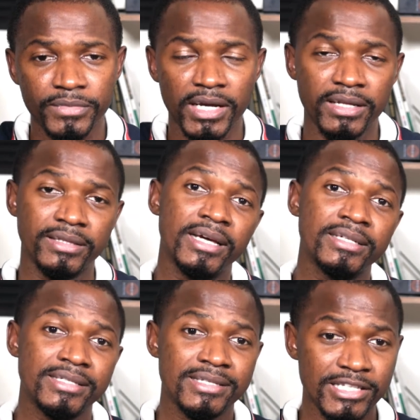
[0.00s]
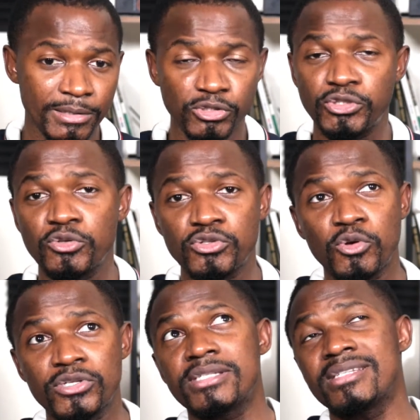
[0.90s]
and that same shoe is
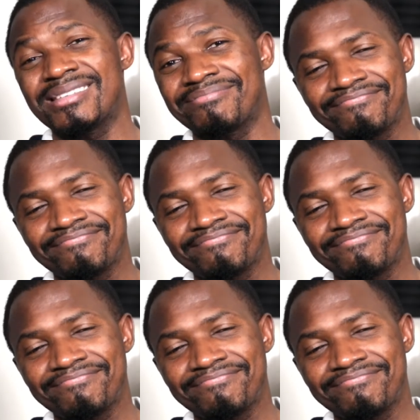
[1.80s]
costing